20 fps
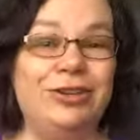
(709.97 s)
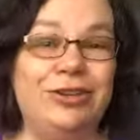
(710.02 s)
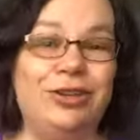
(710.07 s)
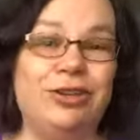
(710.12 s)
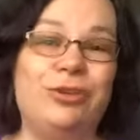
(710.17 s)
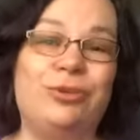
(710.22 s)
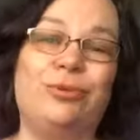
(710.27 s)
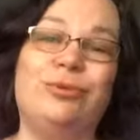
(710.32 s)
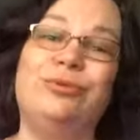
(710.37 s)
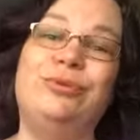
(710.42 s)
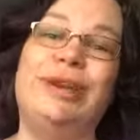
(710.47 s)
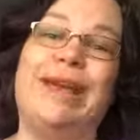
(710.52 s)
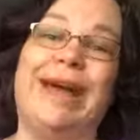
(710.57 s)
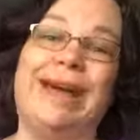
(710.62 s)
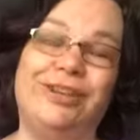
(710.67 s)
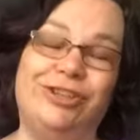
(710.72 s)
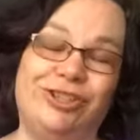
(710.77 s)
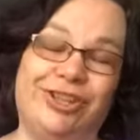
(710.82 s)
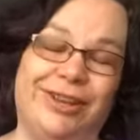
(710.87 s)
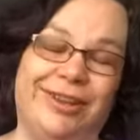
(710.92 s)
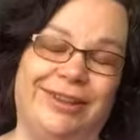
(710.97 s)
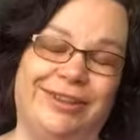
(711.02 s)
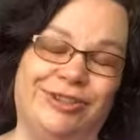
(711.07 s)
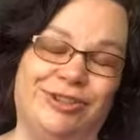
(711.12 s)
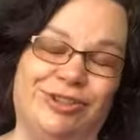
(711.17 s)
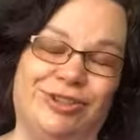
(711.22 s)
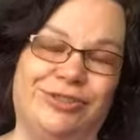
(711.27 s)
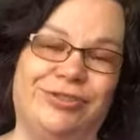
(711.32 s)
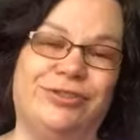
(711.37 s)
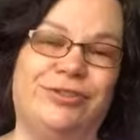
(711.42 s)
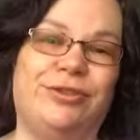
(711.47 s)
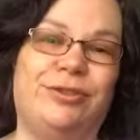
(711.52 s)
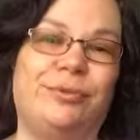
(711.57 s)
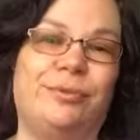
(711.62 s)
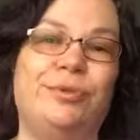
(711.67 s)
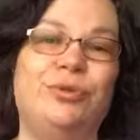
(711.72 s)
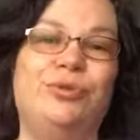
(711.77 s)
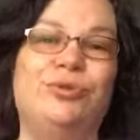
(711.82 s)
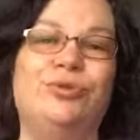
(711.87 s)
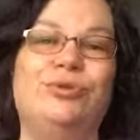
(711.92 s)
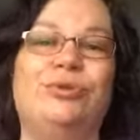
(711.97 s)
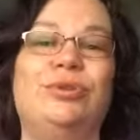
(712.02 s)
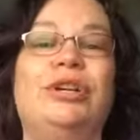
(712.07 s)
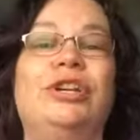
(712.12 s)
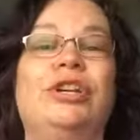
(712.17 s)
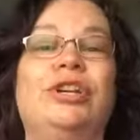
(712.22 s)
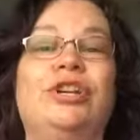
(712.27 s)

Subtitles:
through not challenges, through